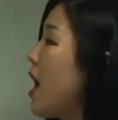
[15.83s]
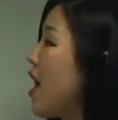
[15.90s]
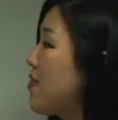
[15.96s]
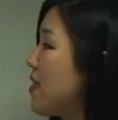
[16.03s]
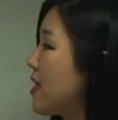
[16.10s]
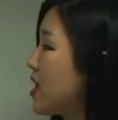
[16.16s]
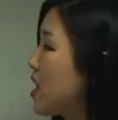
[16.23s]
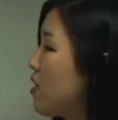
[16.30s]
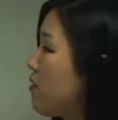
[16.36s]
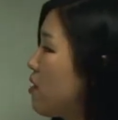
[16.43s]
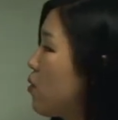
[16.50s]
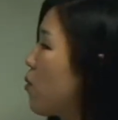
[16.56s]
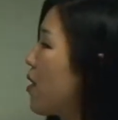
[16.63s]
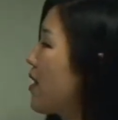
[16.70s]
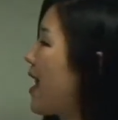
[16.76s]
And they give
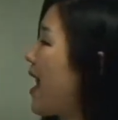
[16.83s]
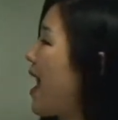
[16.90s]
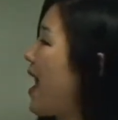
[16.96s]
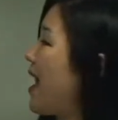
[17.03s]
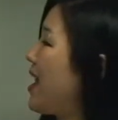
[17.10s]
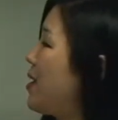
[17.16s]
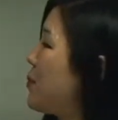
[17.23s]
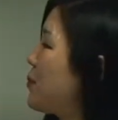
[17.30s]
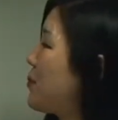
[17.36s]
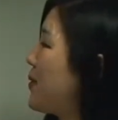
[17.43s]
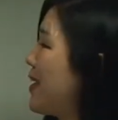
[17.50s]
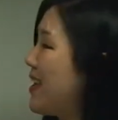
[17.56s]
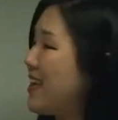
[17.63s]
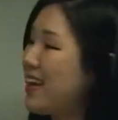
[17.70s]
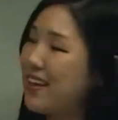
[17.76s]
you what A,
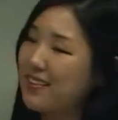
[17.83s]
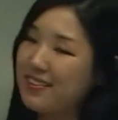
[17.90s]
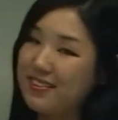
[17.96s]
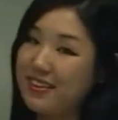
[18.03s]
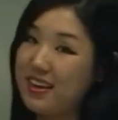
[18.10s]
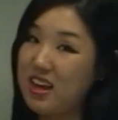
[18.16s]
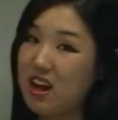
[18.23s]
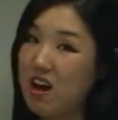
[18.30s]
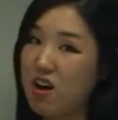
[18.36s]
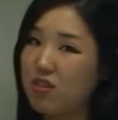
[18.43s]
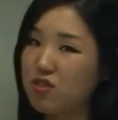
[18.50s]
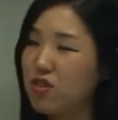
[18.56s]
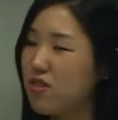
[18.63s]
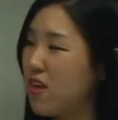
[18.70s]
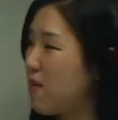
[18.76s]
B and C are.
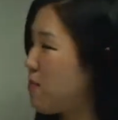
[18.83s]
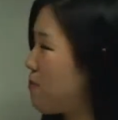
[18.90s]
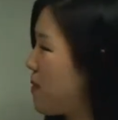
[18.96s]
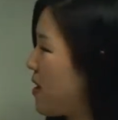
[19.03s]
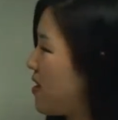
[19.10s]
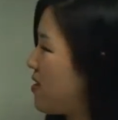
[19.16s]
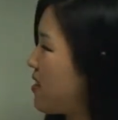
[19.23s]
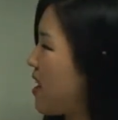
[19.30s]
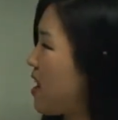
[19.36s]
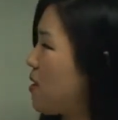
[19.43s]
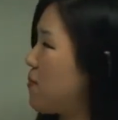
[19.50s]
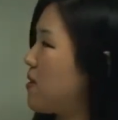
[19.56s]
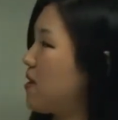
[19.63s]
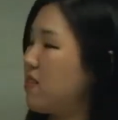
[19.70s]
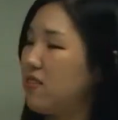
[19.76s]
So their B and A,
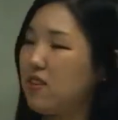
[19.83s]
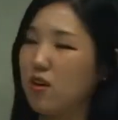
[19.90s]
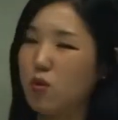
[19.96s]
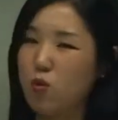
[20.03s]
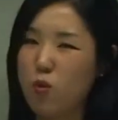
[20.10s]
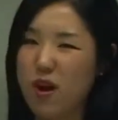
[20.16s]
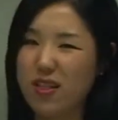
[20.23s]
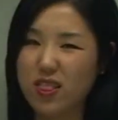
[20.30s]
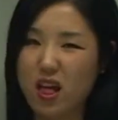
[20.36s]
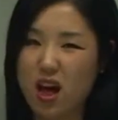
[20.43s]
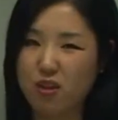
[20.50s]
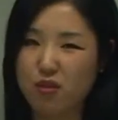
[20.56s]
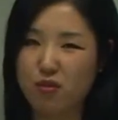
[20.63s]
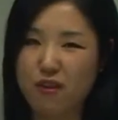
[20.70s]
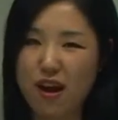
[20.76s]
B and C are quite
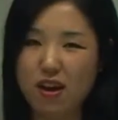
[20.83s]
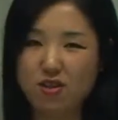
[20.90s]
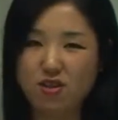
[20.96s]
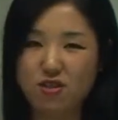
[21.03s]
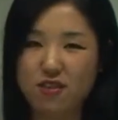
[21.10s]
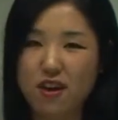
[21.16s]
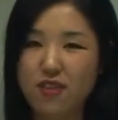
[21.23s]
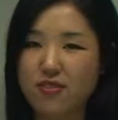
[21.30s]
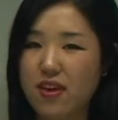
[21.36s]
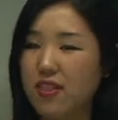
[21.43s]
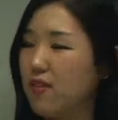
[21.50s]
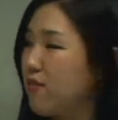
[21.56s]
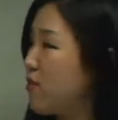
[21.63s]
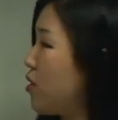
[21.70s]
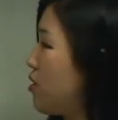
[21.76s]
large fractions, aren't they?
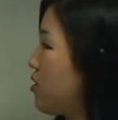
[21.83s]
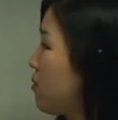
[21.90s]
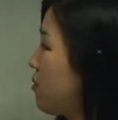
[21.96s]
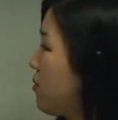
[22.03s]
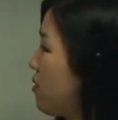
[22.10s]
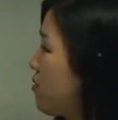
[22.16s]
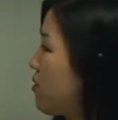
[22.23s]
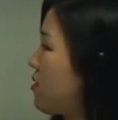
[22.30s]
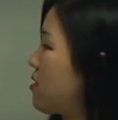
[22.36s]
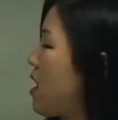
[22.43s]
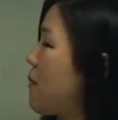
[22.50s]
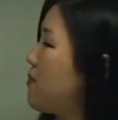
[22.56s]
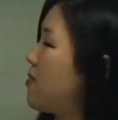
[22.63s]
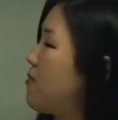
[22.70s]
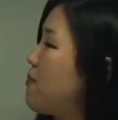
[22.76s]
They've got some different
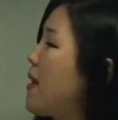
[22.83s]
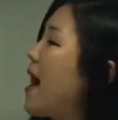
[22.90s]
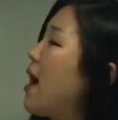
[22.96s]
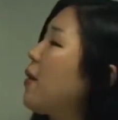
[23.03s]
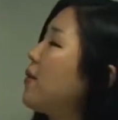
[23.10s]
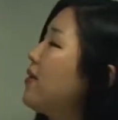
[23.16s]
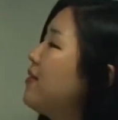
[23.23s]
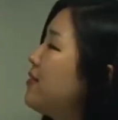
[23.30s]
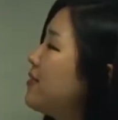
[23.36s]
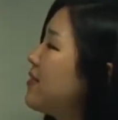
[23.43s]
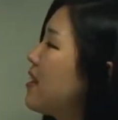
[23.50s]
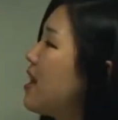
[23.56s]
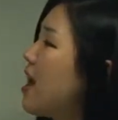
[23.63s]
types of powers.